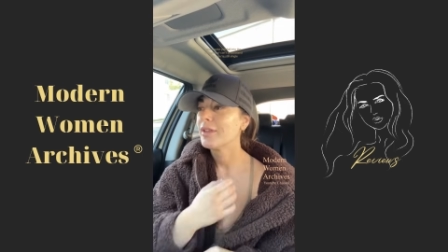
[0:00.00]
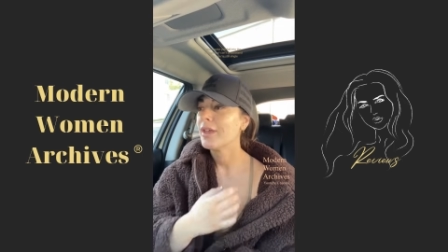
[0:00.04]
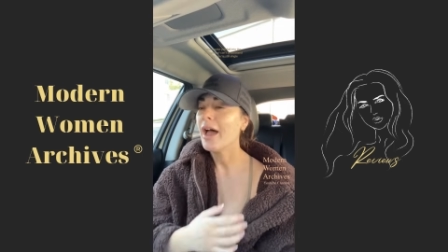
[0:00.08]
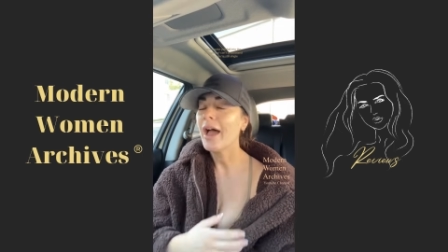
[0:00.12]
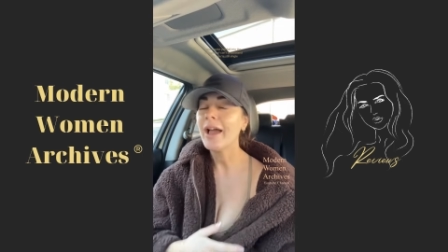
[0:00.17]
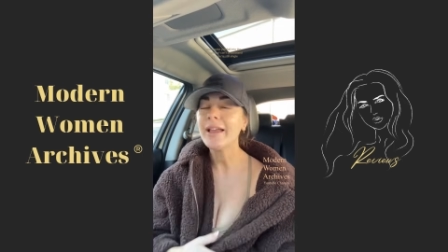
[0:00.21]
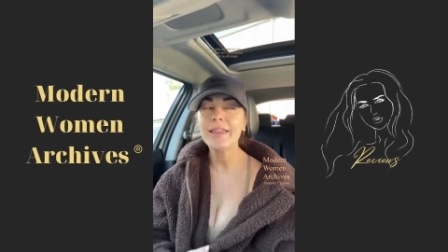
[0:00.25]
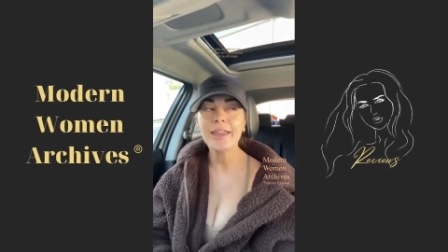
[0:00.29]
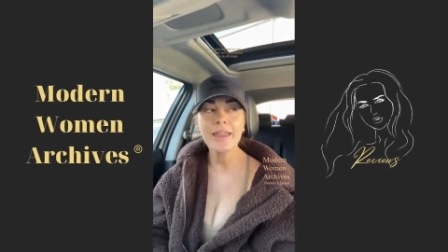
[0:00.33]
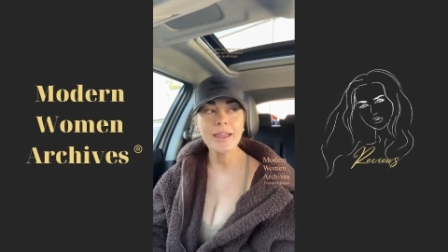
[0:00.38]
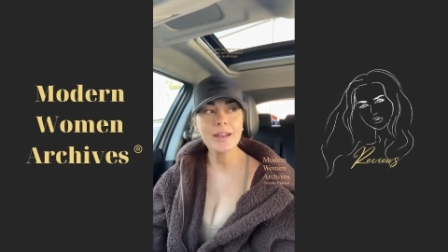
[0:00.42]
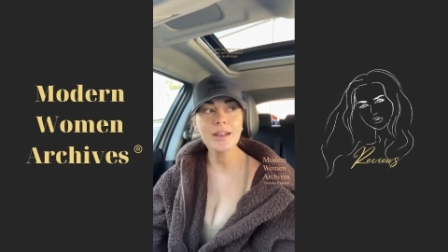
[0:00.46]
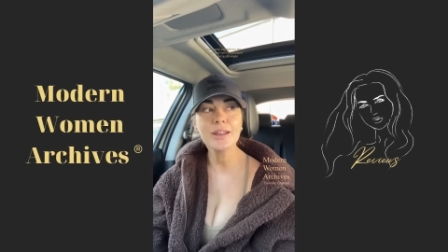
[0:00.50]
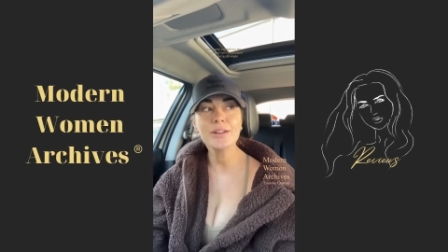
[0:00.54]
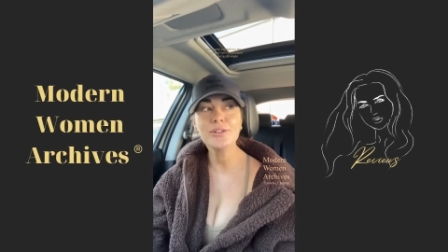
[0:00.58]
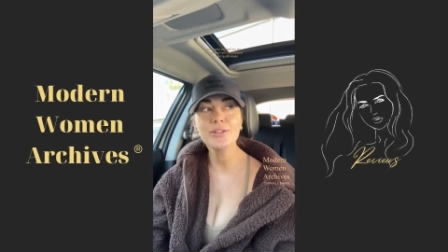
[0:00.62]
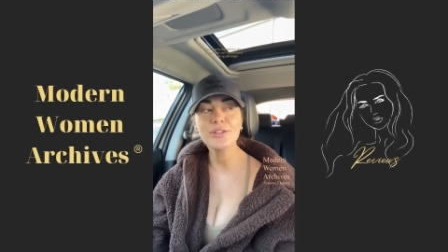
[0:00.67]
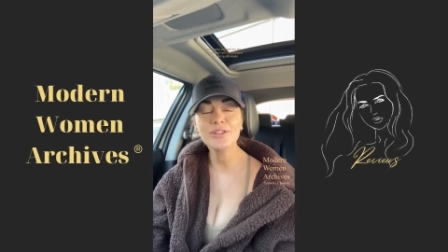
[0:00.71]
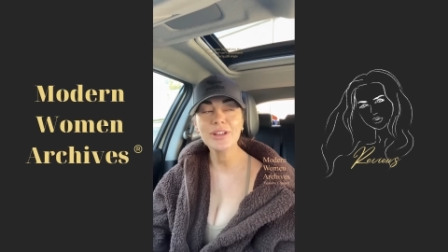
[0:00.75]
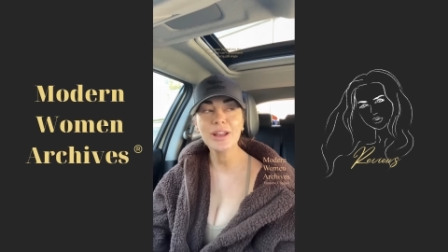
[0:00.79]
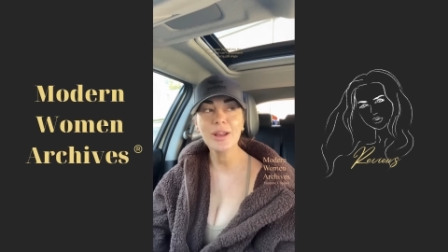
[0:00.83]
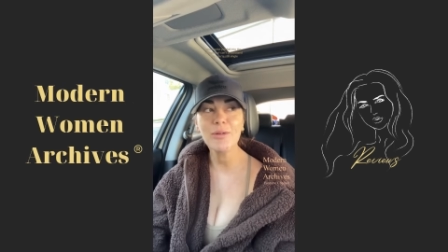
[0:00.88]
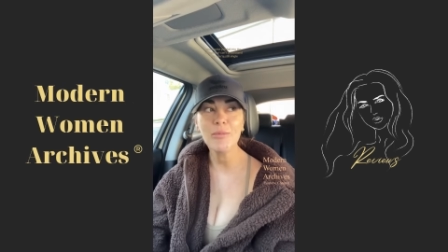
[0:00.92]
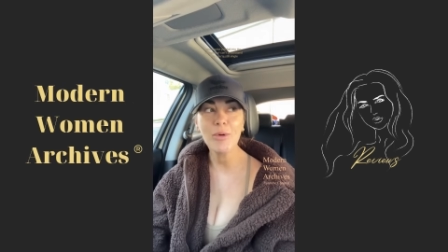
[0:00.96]
I can't
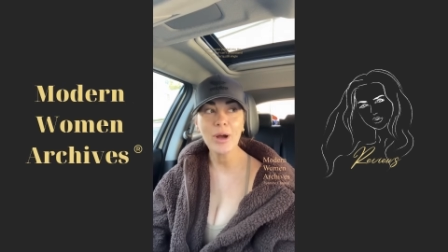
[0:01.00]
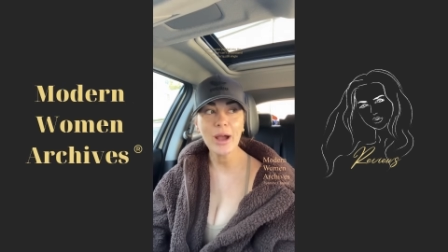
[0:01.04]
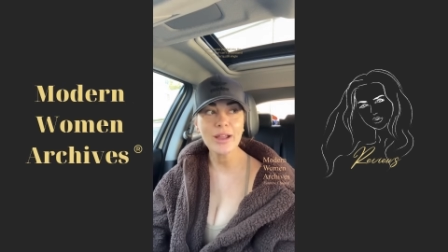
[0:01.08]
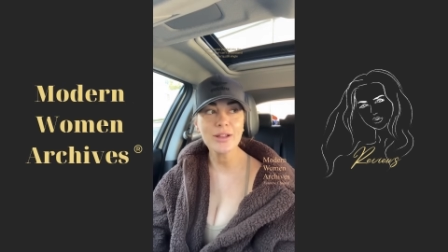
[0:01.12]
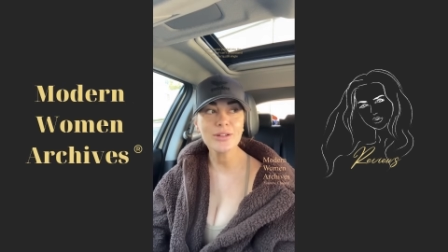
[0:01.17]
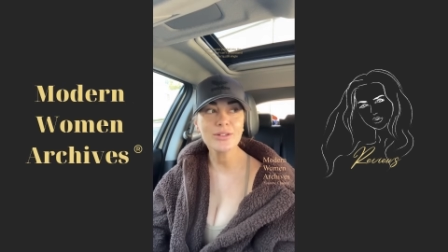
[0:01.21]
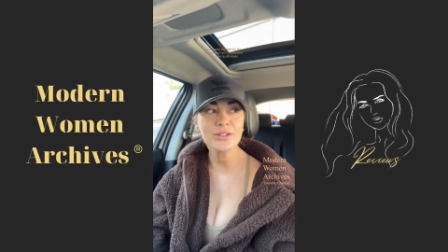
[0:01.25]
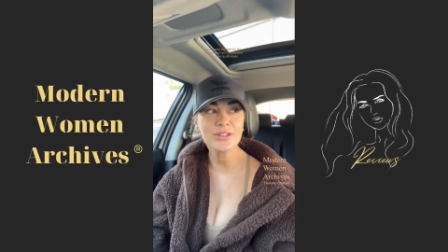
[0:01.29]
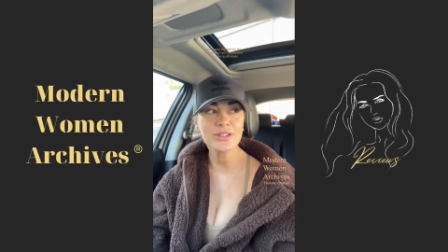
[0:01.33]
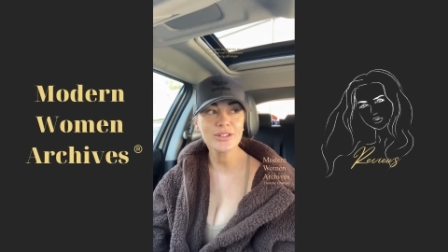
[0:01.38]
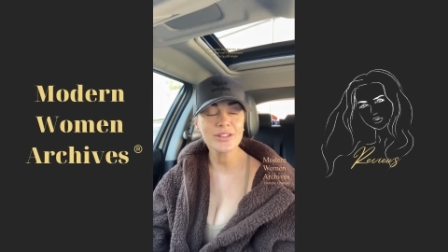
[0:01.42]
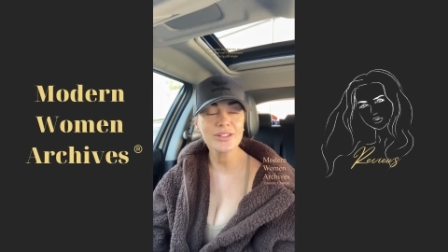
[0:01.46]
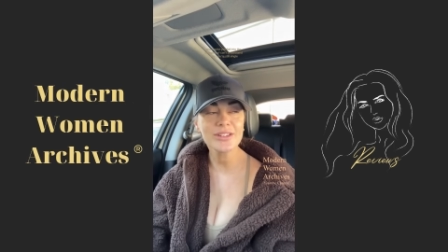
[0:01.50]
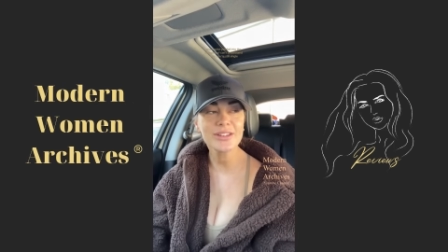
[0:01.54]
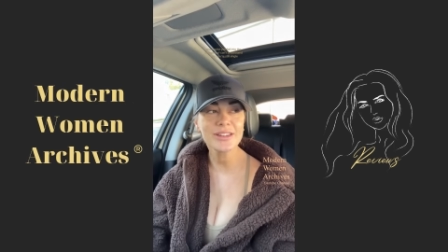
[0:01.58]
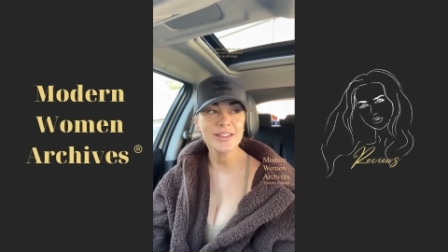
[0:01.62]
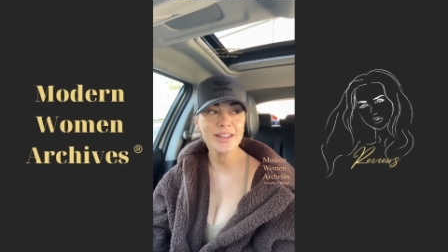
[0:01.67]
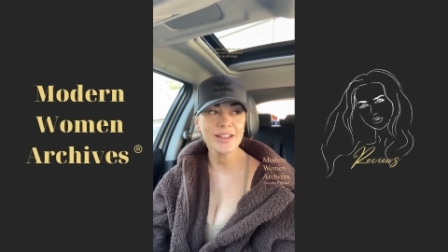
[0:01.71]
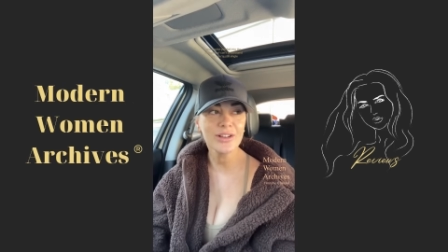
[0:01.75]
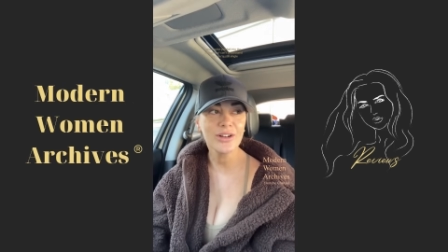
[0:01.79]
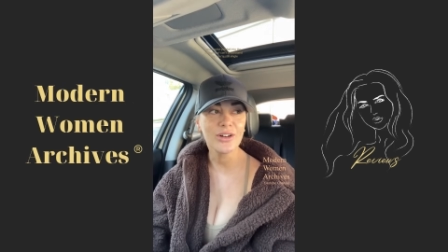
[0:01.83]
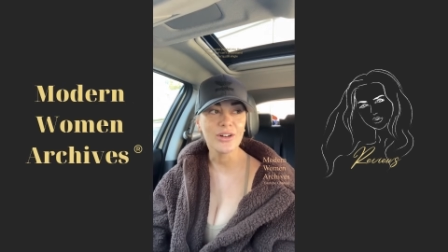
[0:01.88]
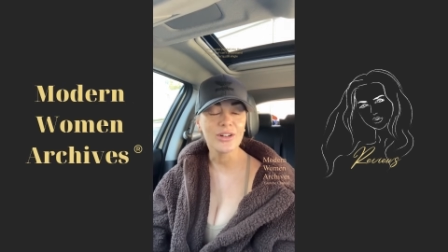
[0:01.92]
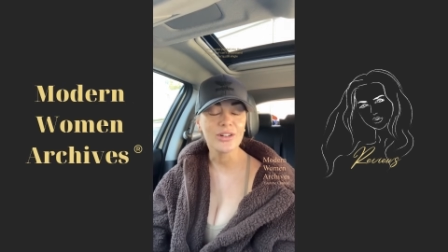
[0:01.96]
understand why you're still
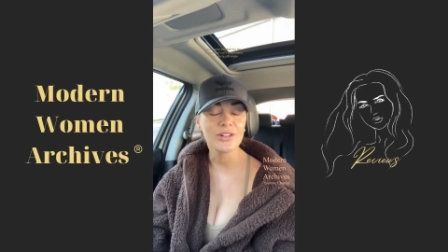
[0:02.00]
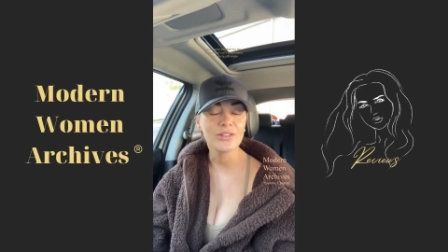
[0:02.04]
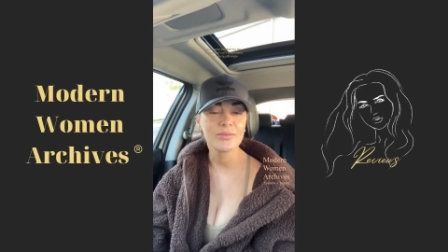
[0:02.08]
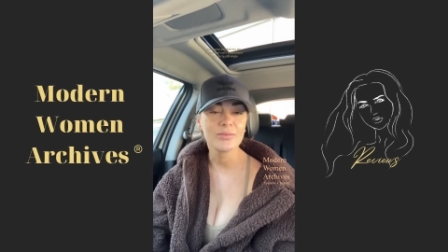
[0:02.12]
single.